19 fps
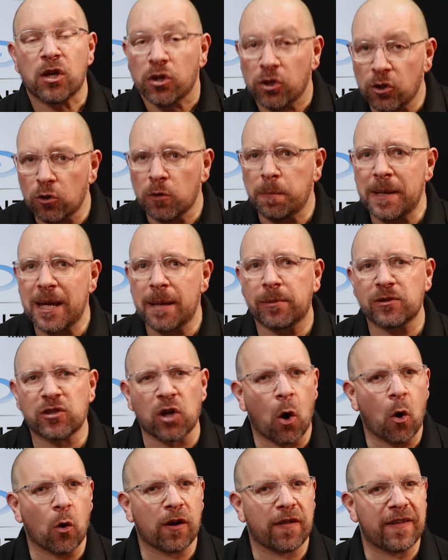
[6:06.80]
You'll be able to
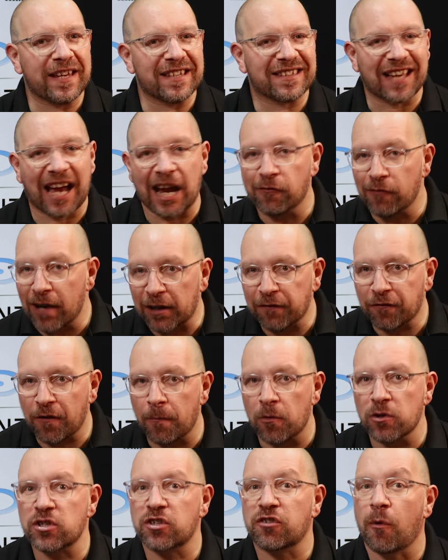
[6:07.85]
order these direct
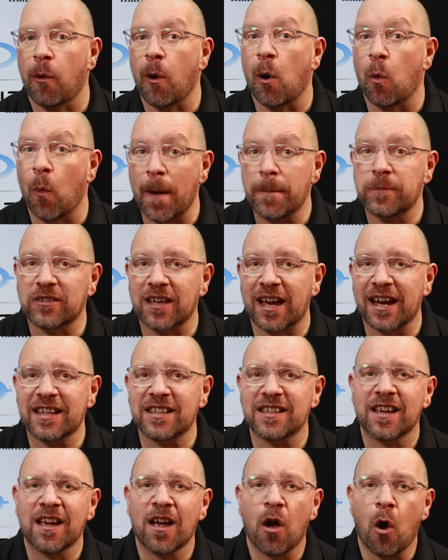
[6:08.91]
from us through our
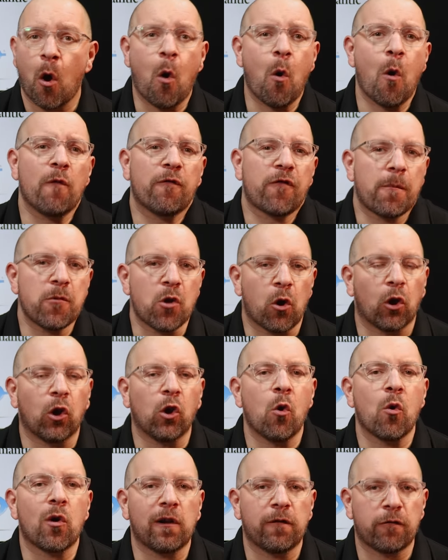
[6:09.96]
website or from your
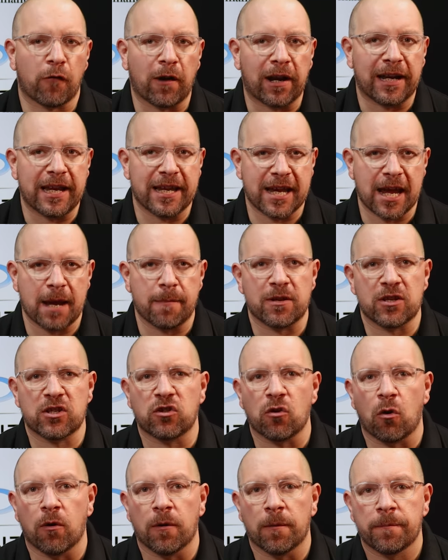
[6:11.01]
local friendly gaming
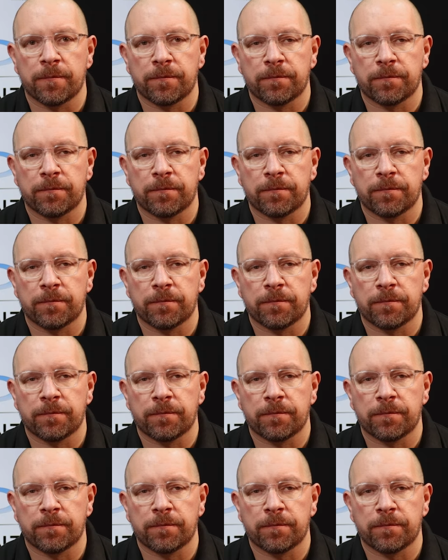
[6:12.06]
store.